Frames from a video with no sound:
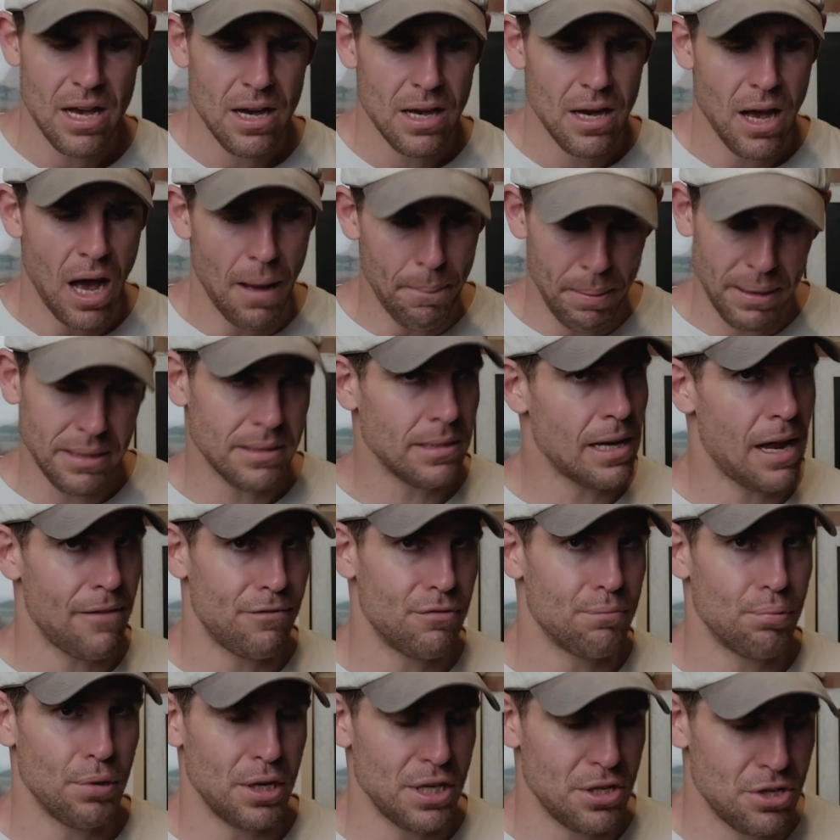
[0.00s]
I picked it up for
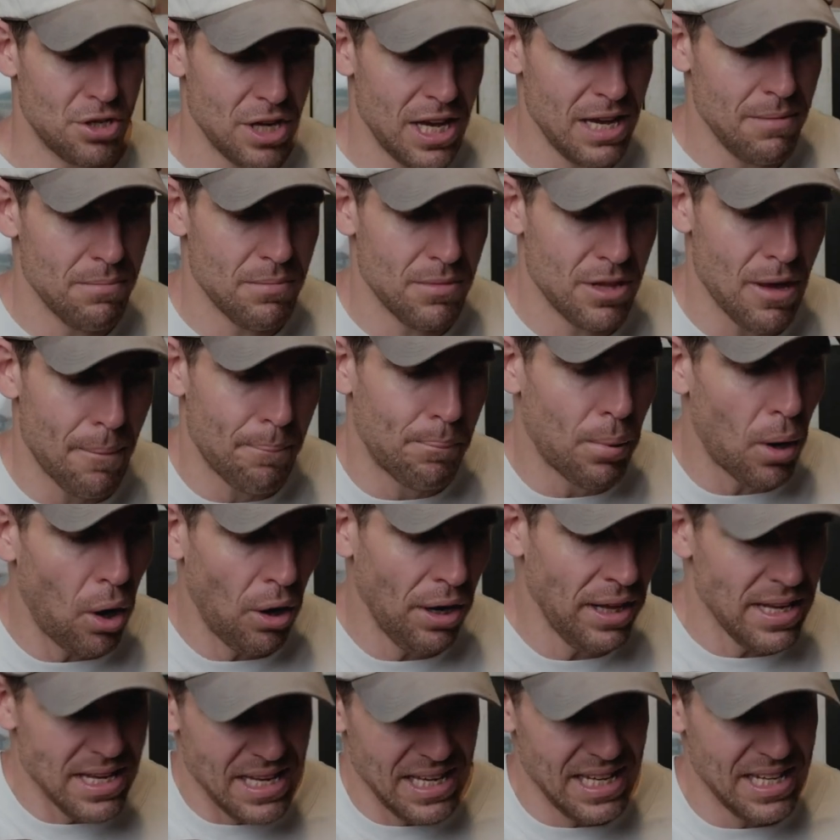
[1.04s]
pretty cheap. The
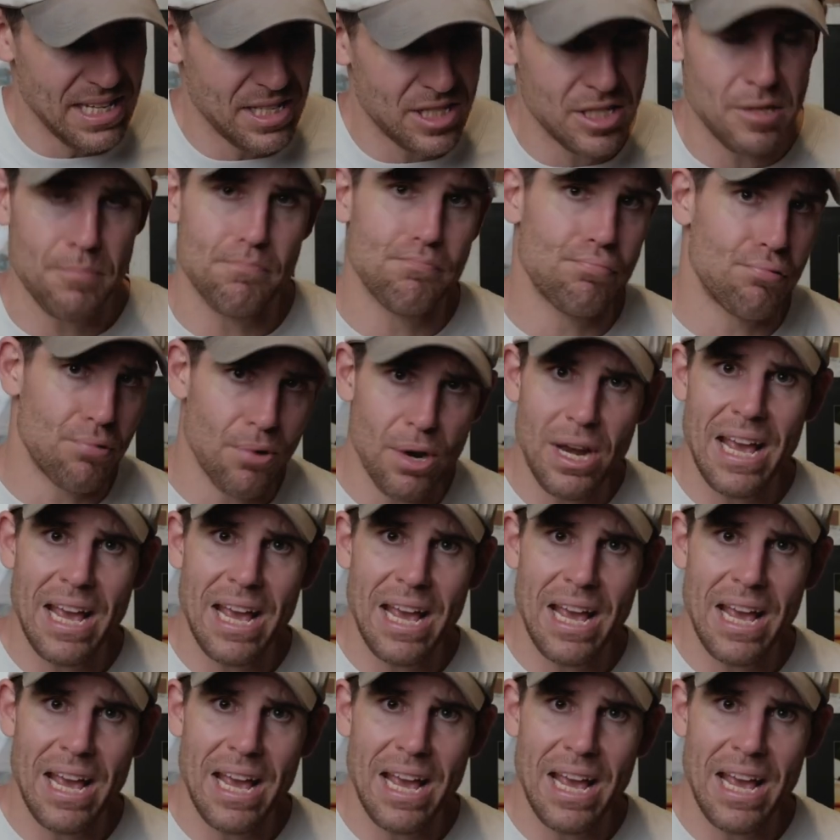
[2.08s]
body is pretty